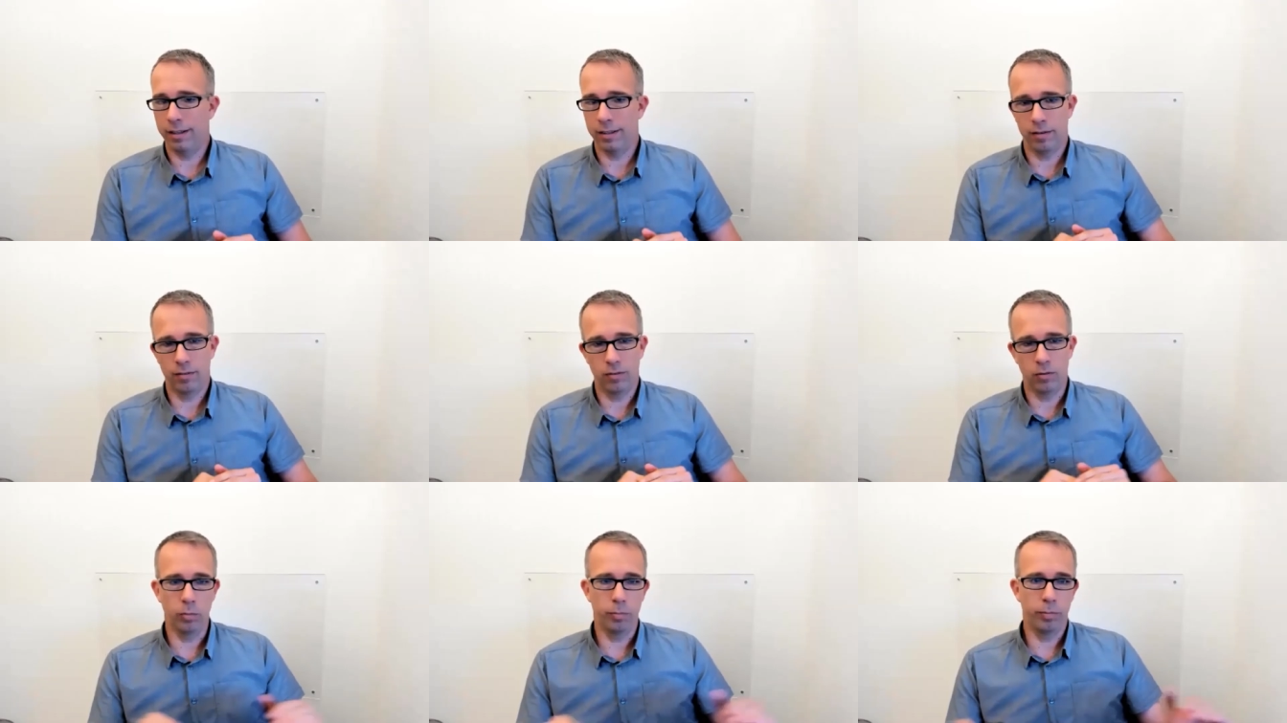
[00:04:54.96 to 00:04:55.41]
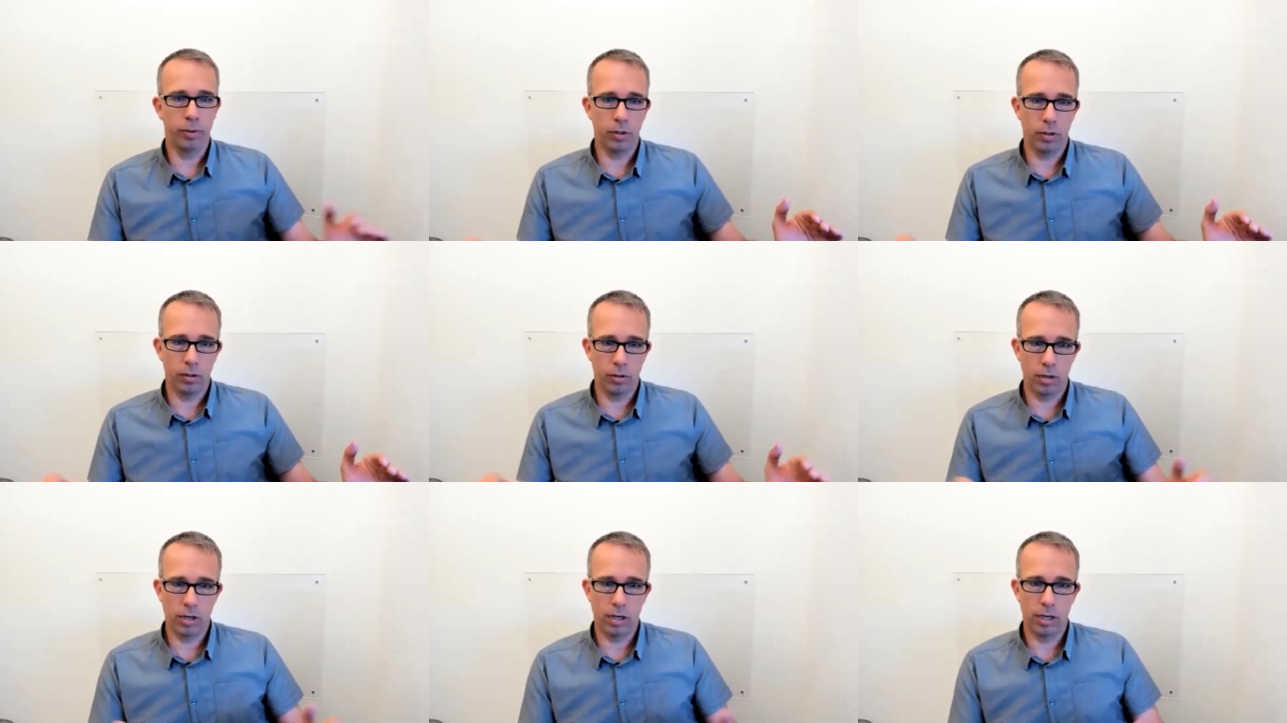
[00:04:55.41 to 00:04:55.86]
the
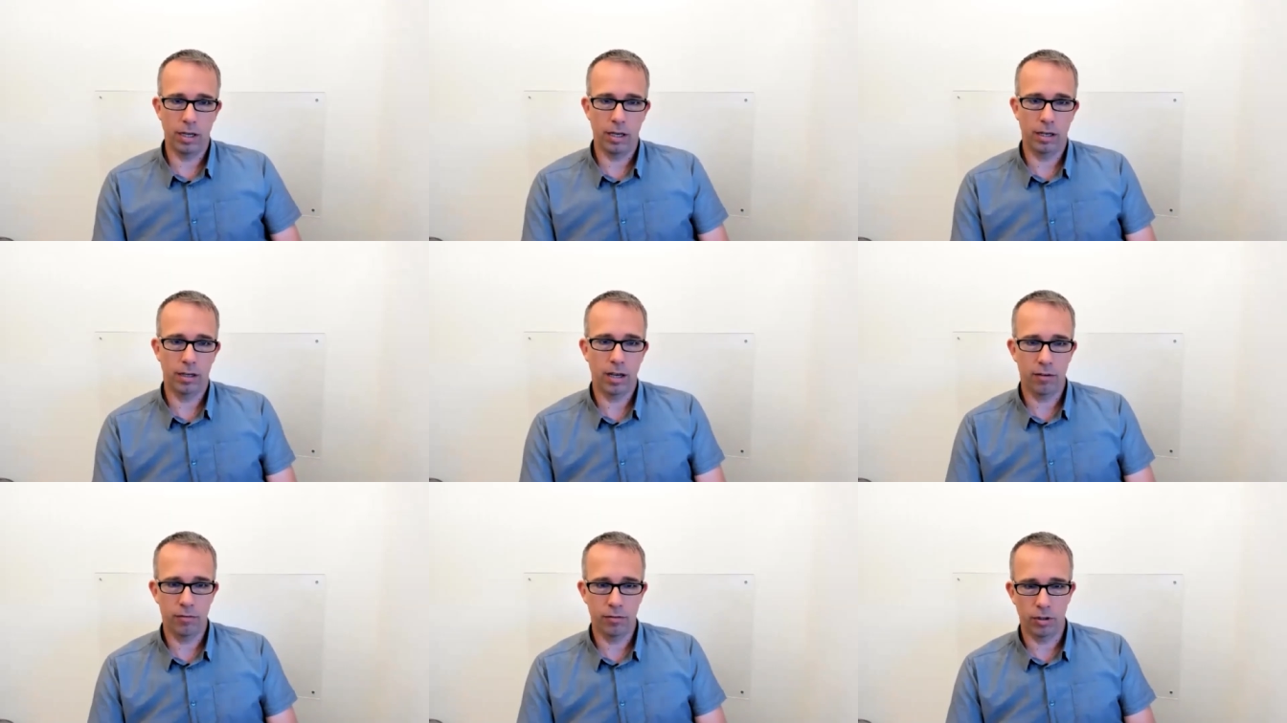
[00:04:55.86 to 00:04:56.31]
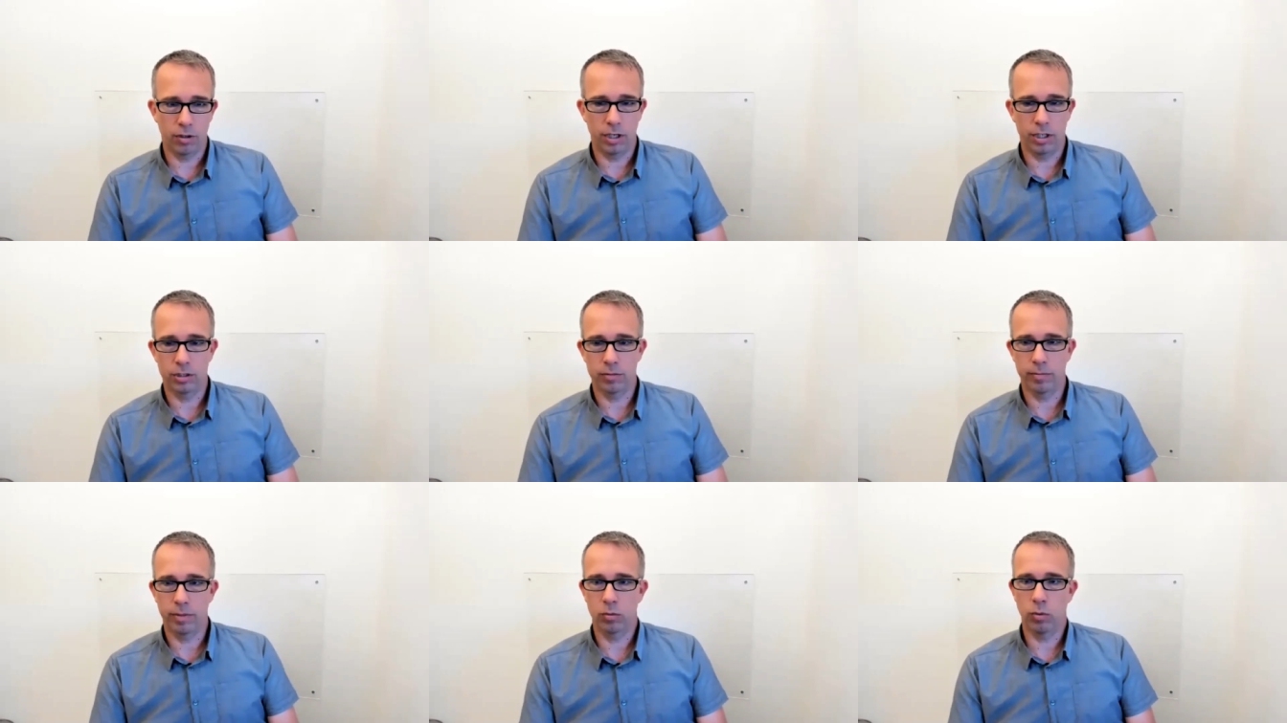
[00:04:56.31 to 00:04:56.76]
super uh, coverage.
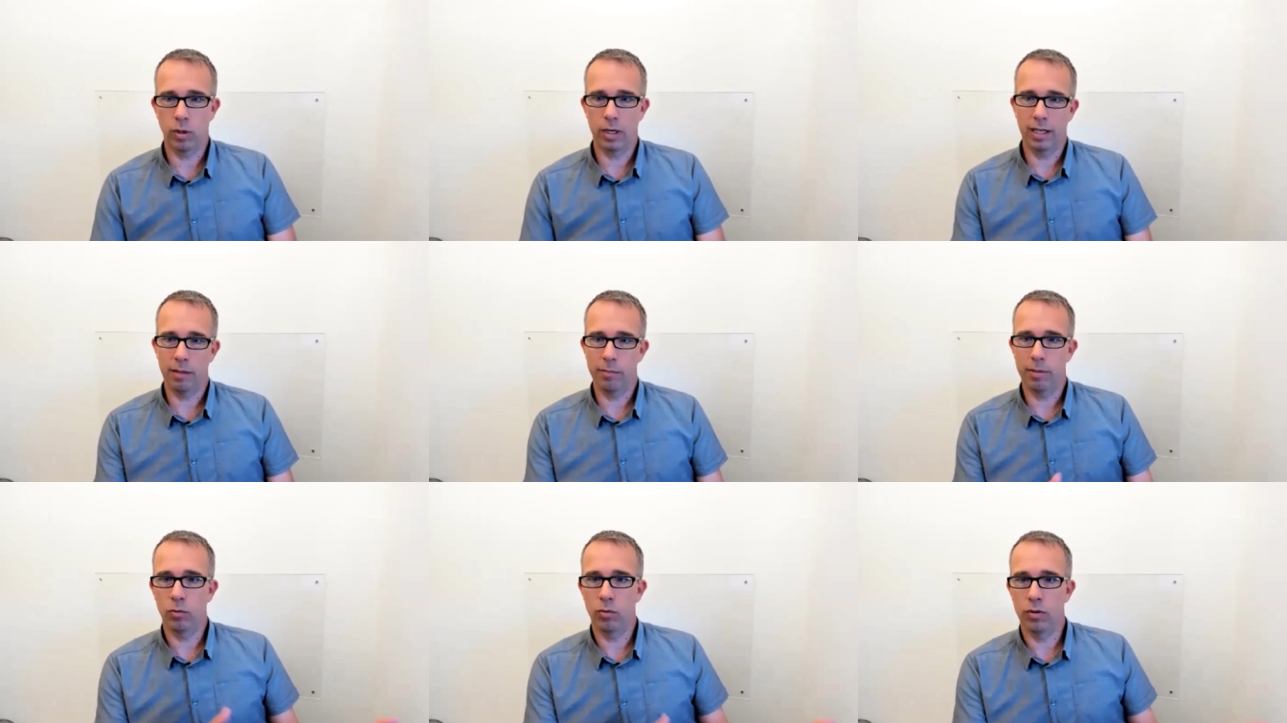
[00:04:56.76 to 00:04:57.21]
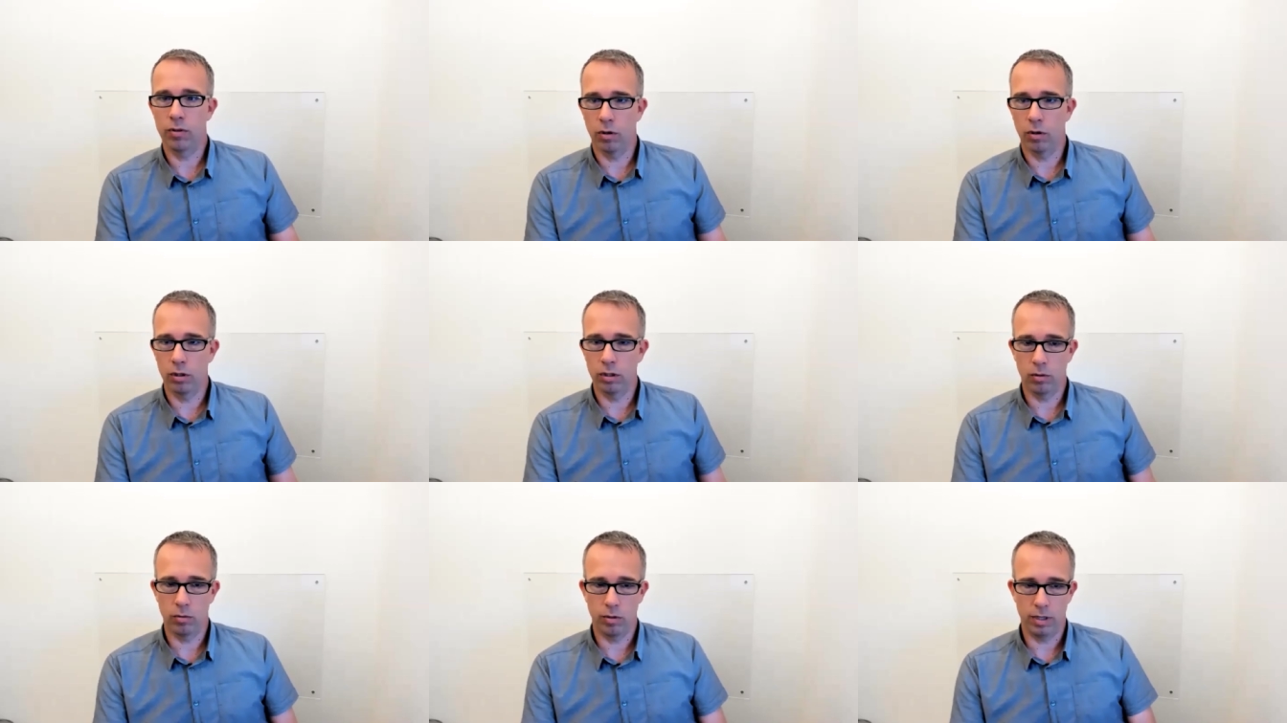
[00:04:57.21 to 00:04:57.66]
But what happened with
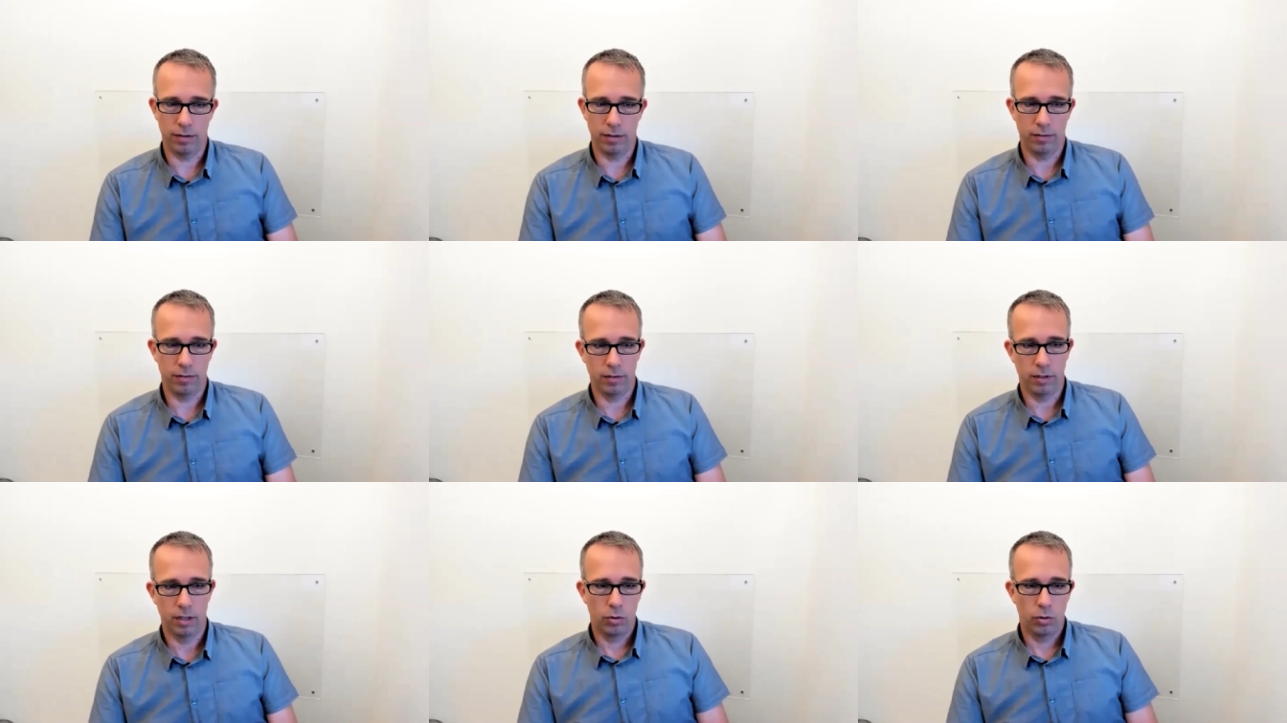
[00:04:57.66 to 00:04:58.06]
all the rest?